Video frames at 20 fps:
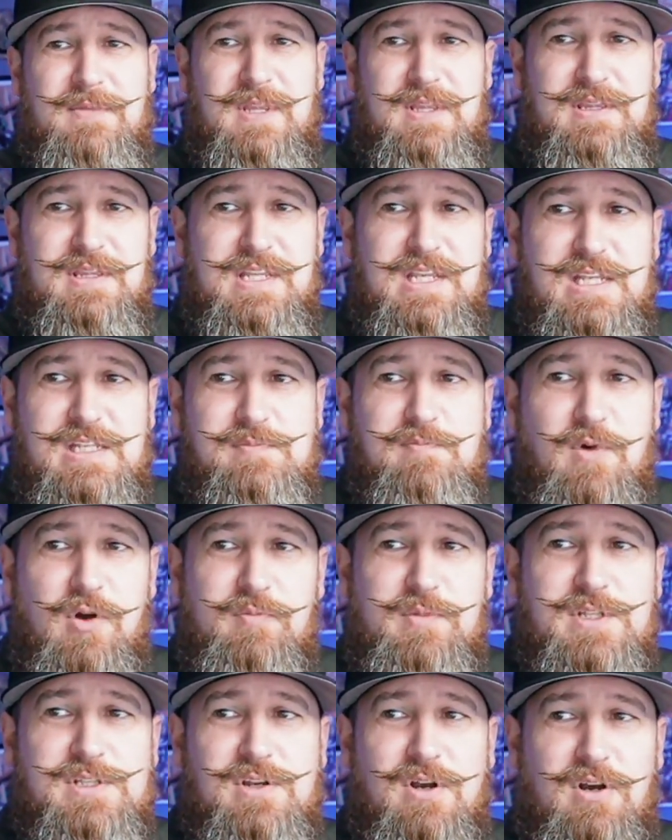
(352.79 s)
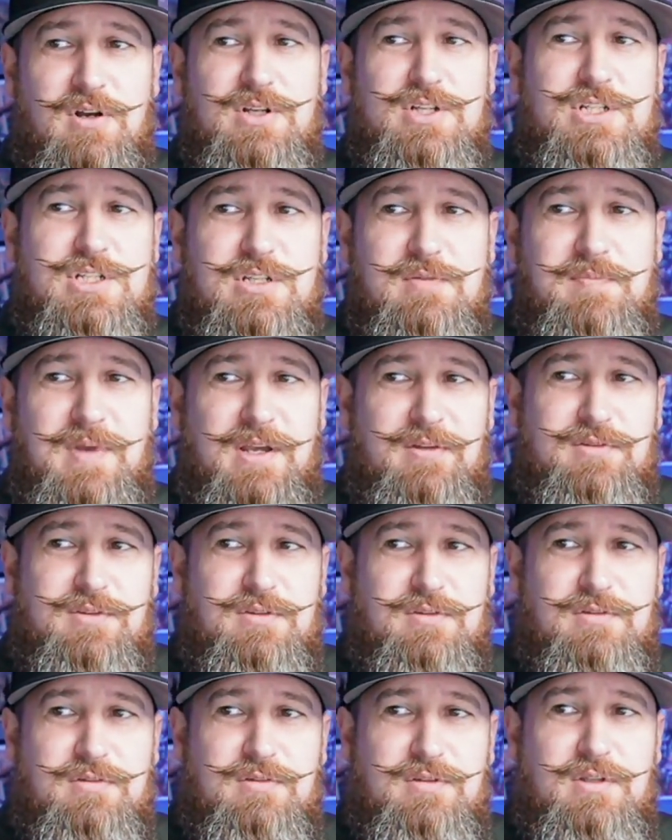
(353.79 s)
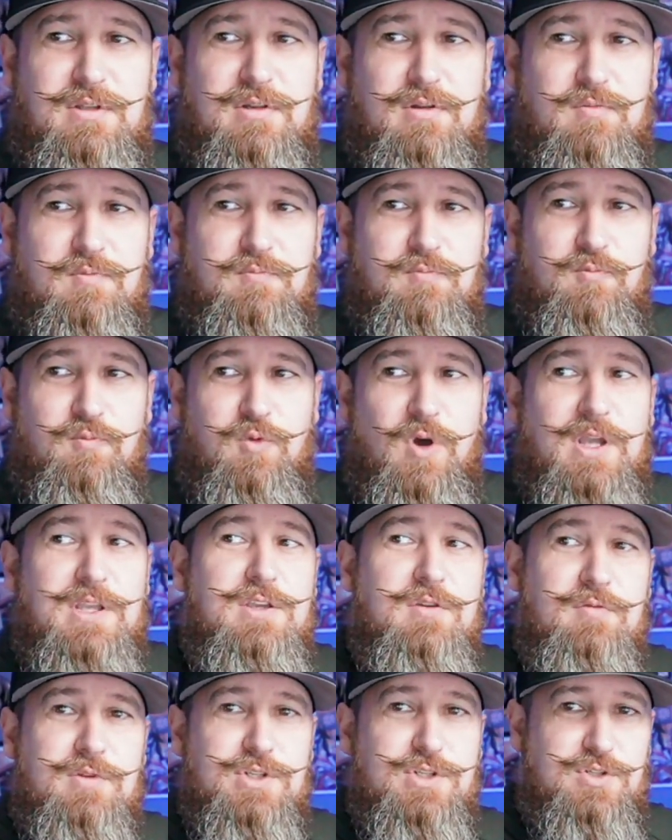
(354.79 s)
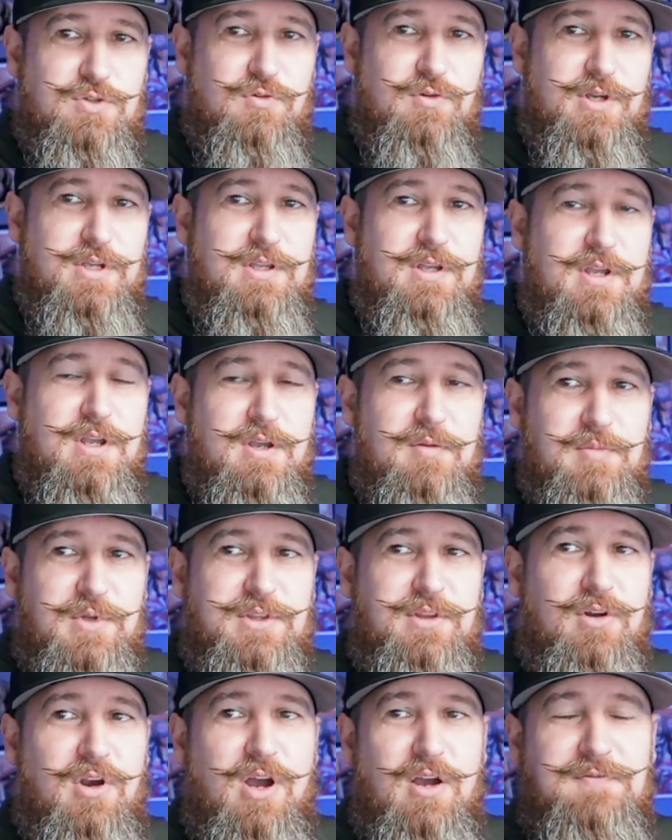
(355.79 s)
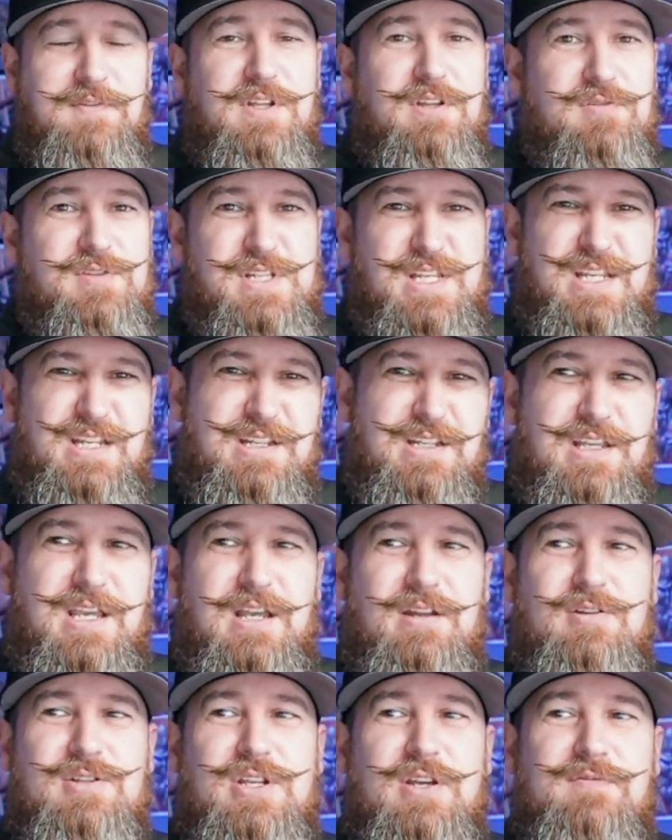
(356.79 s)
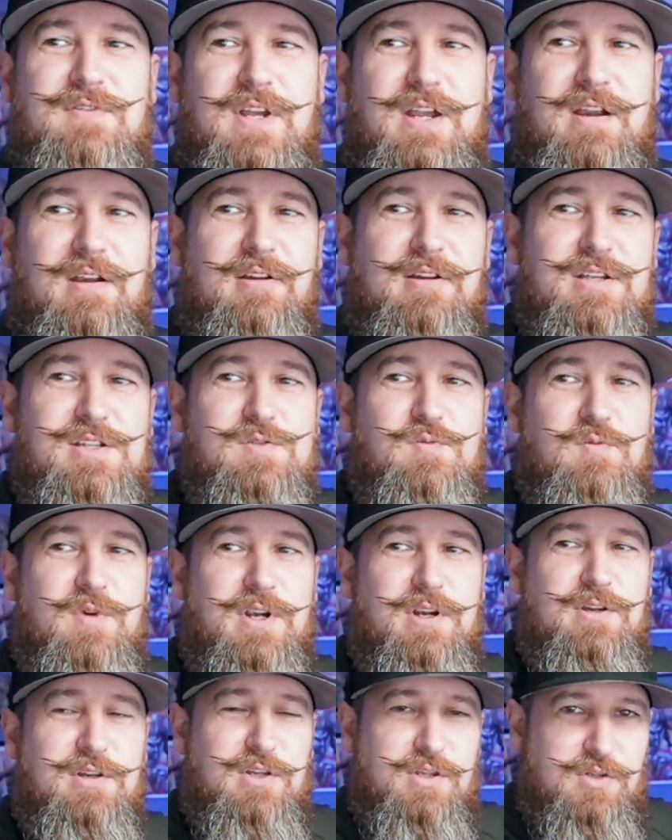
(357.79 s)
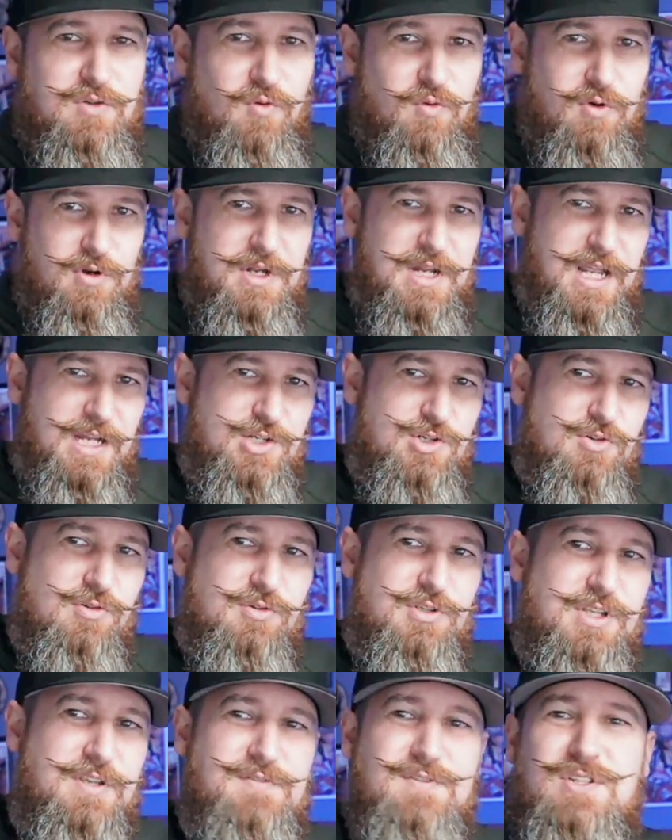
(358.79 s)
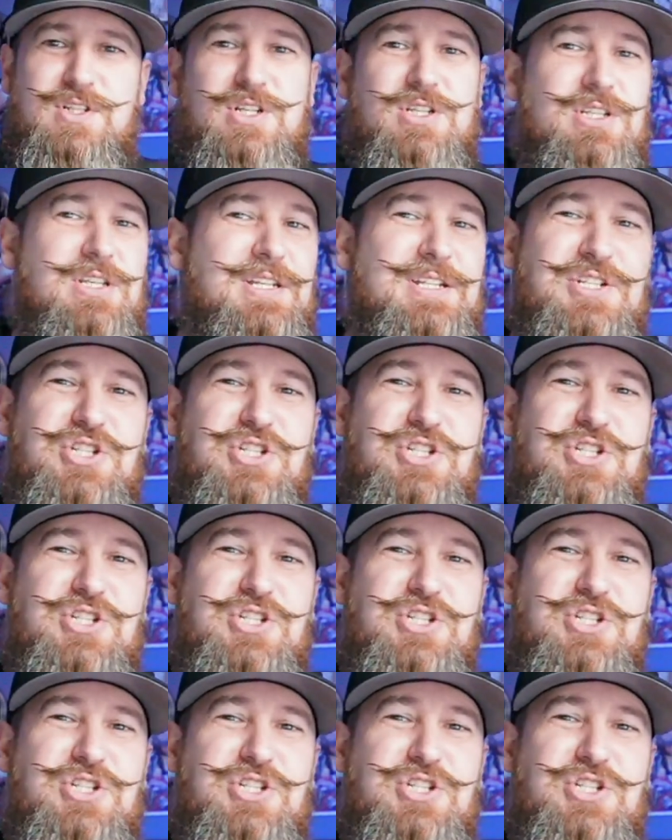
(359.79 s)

These moments aren't just about, what you enjoy, but they're often those indicators of areas where your natural gifts just can